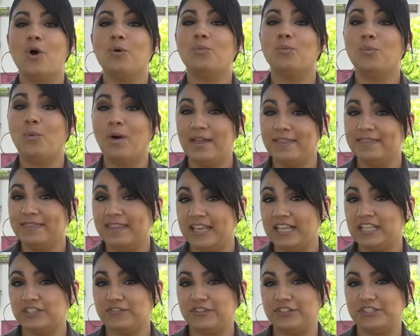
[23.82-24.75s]
one
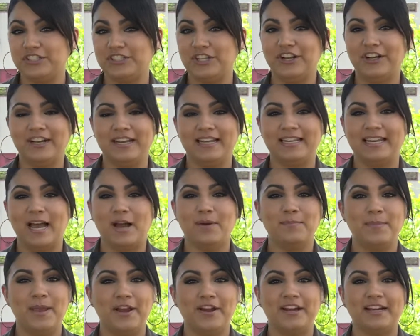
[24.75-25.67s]
thing's for certain
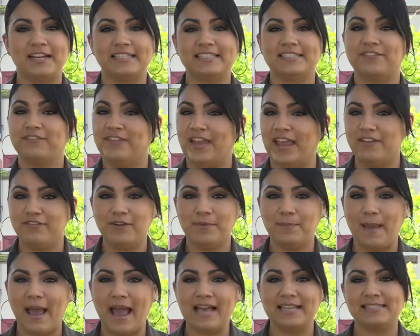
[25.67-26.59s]
America's
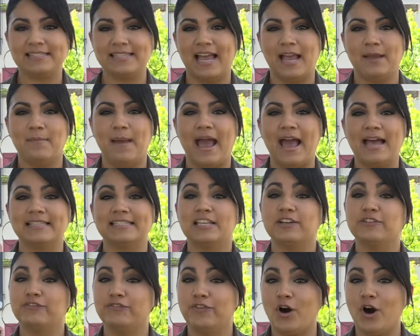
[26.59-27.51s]
favorite pastime has
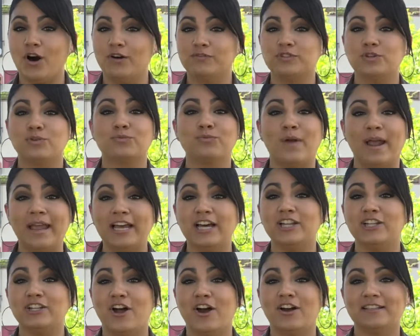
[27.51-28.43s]
evolved right
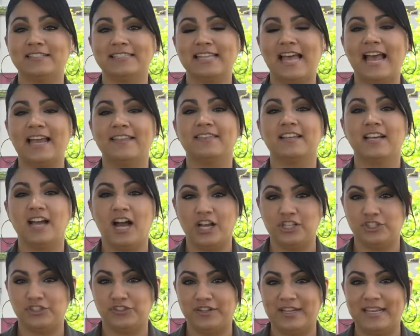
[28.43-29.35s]
alongside the
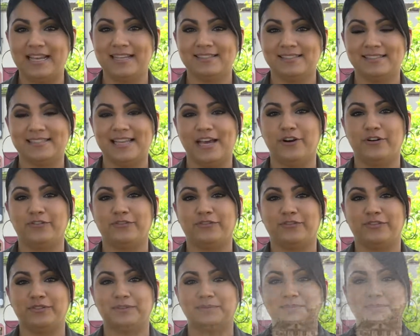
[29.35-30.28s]
country itself.